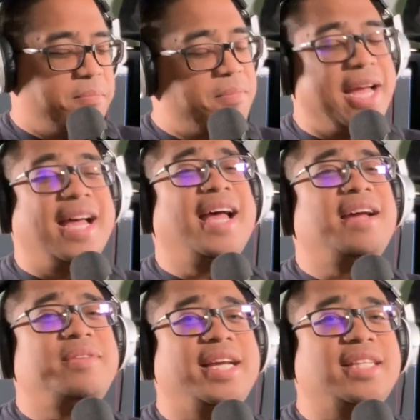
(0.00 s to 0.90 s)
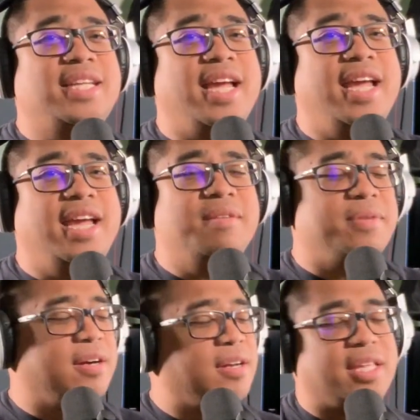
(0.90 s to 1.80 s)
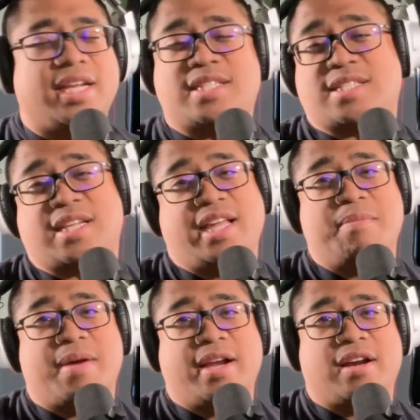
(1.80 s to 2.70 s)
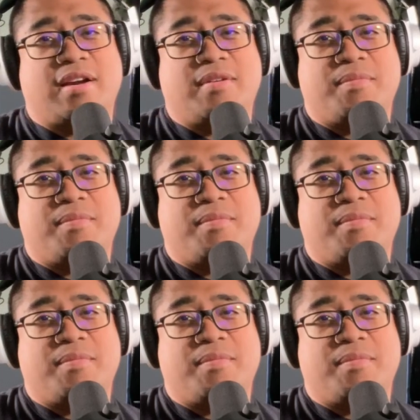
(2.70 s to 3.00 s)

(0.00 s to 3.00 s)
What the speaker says: My Redeemer, then it's just an E minor,